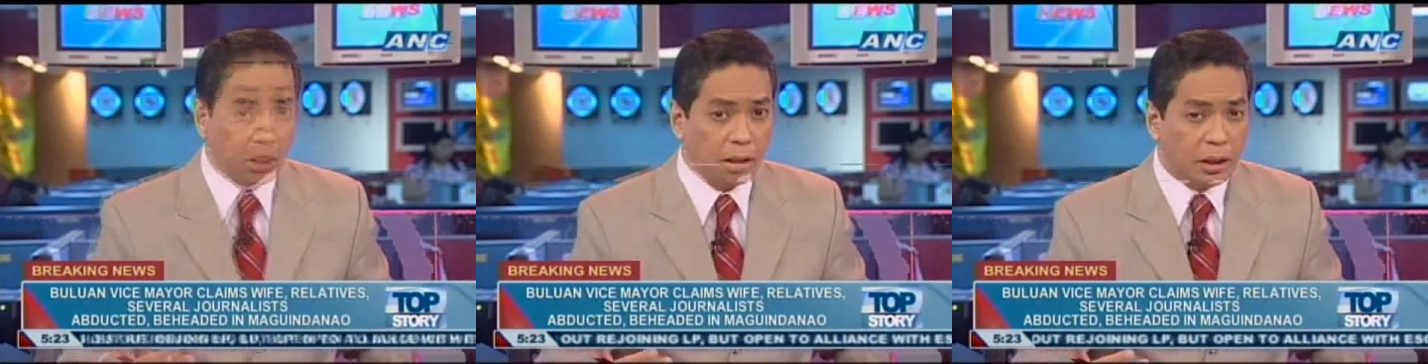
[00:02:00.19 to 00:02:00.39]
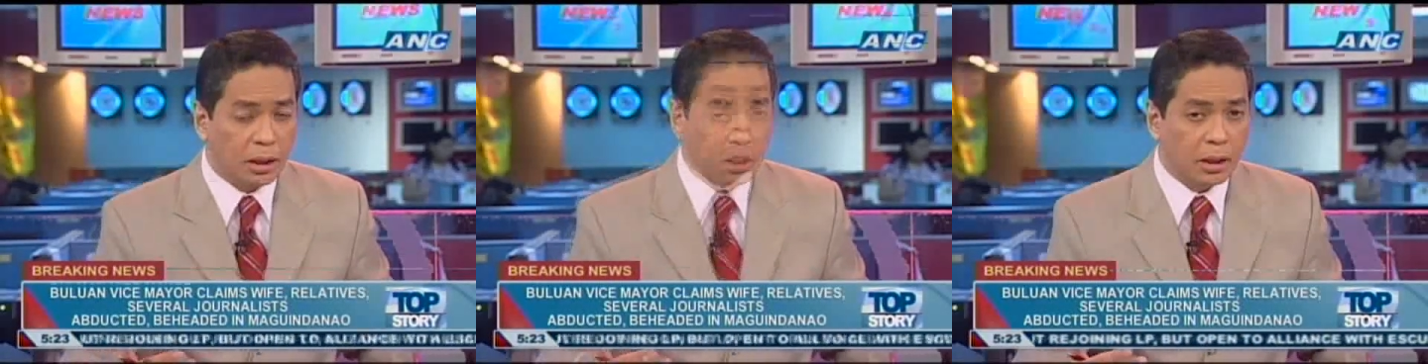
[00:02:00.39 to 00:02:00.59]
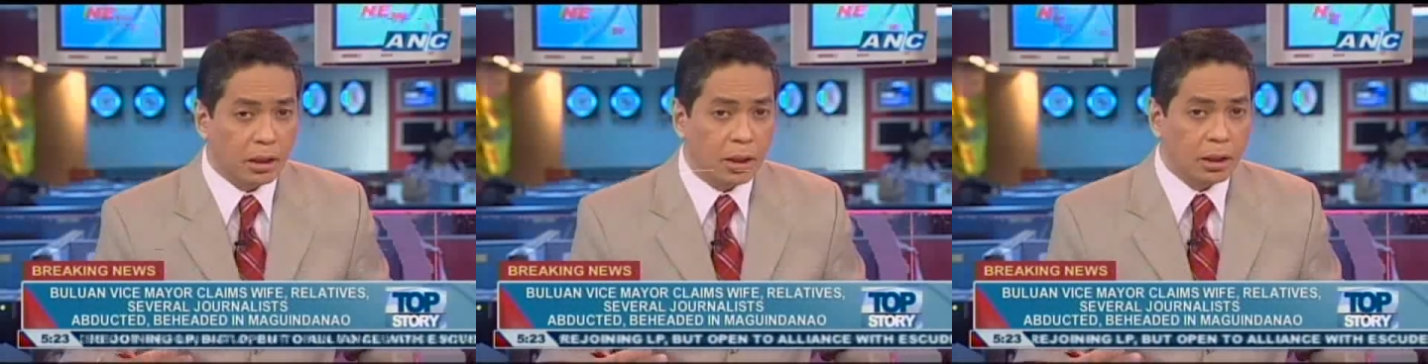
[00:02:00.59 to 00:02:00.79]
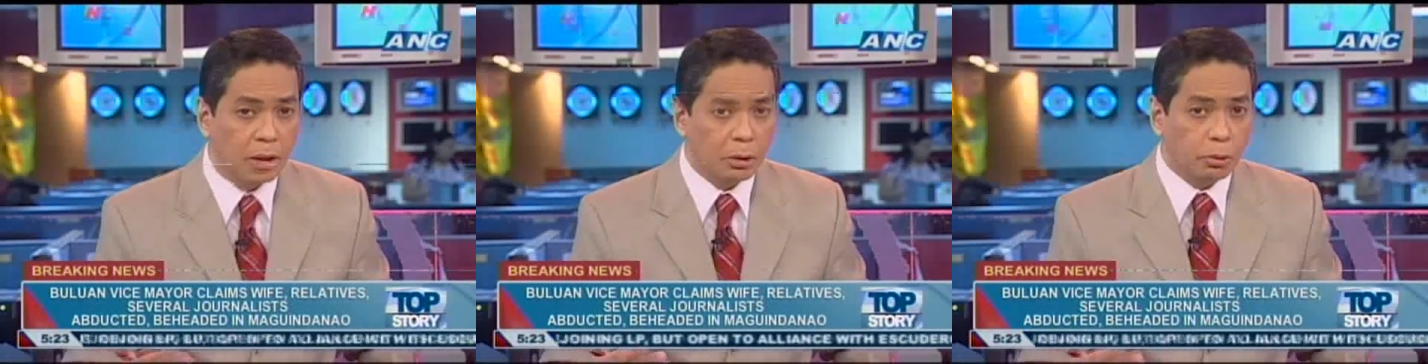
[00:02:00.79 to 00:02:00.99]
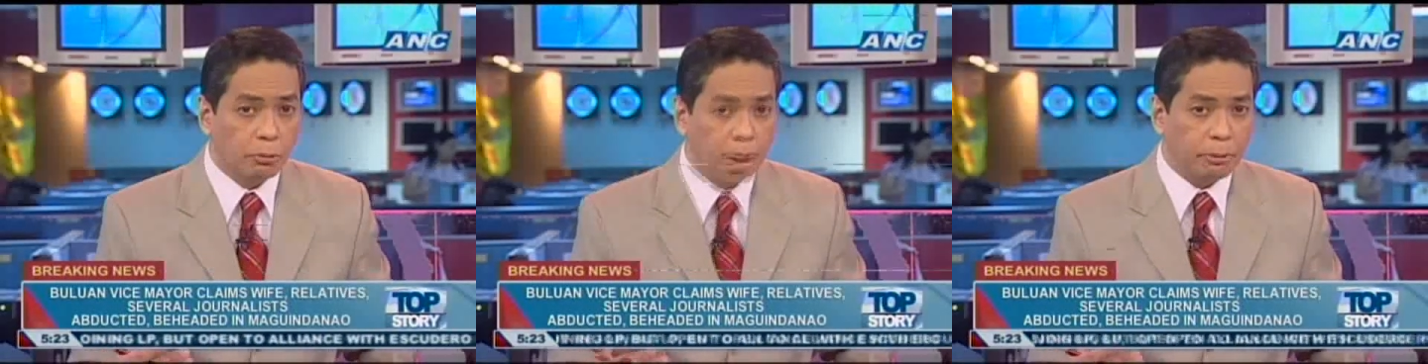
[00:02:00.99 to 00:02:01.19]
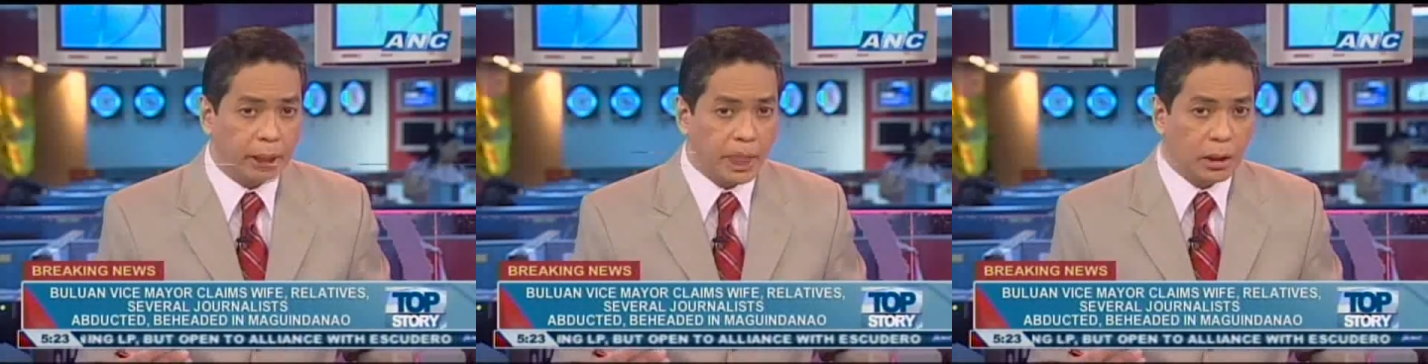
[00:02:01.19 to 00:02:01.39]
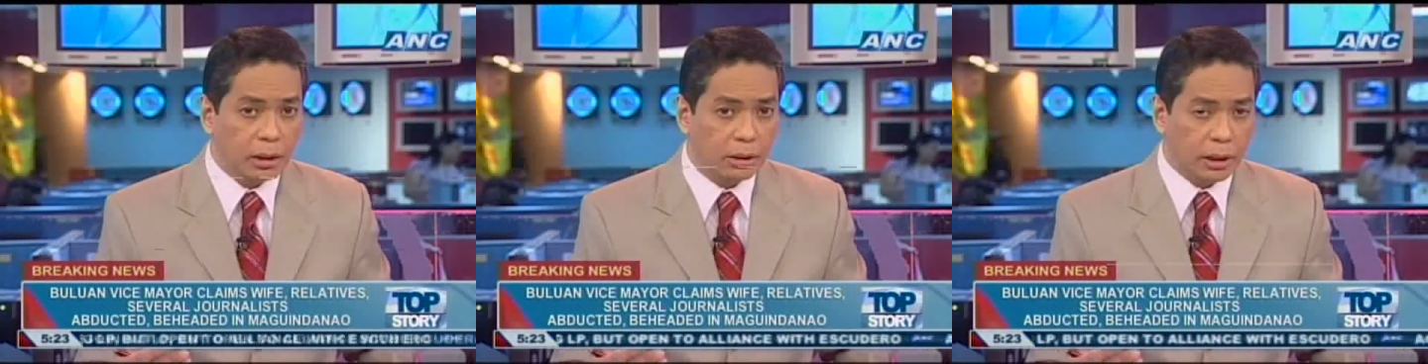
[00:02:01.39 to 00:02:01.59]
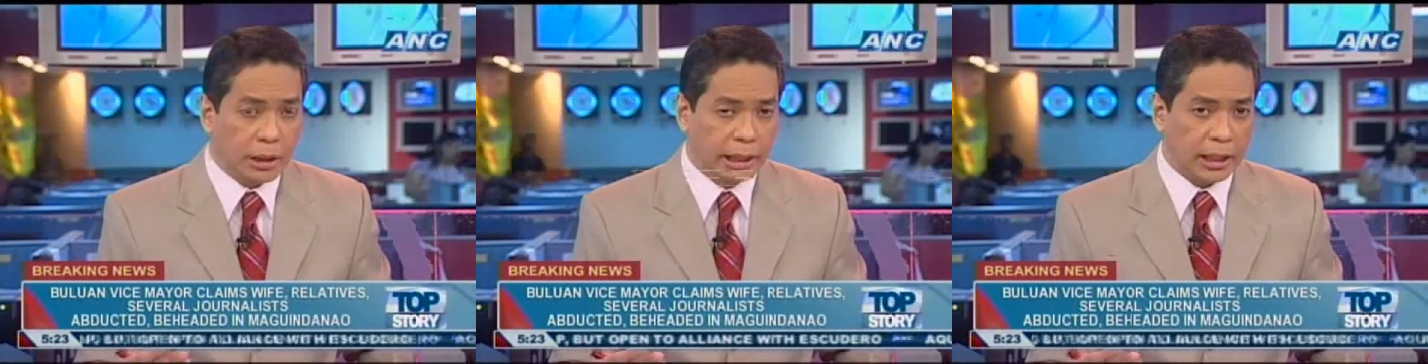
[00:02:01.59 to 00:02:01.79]
men to
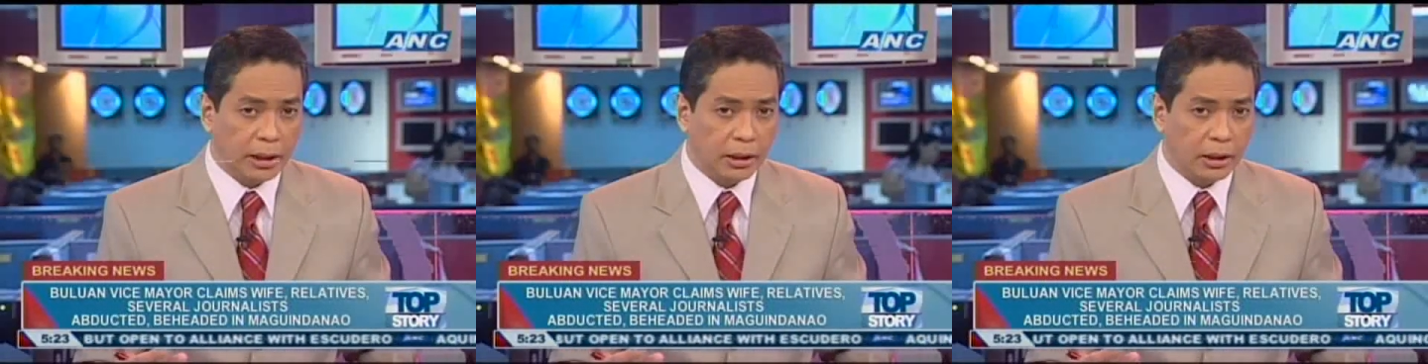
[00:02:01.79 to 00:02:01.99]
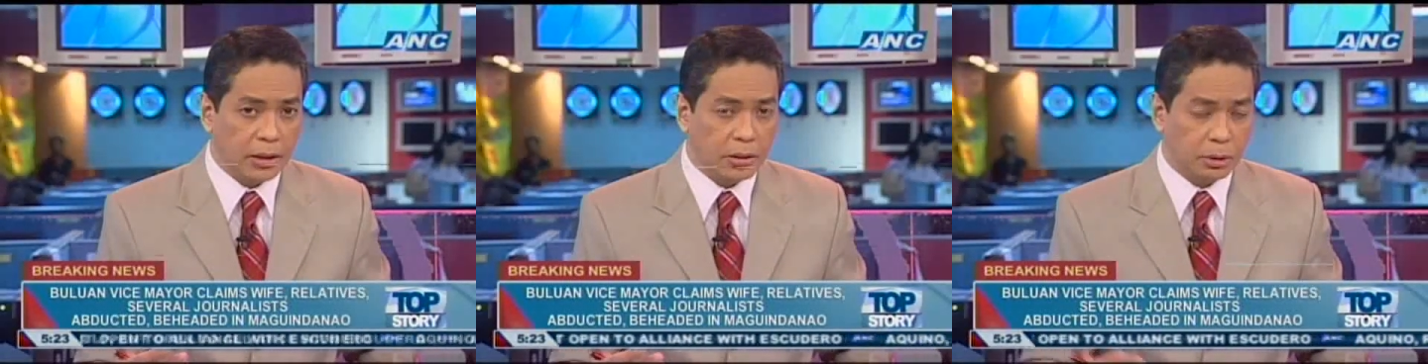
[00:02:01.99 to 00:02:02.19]
file the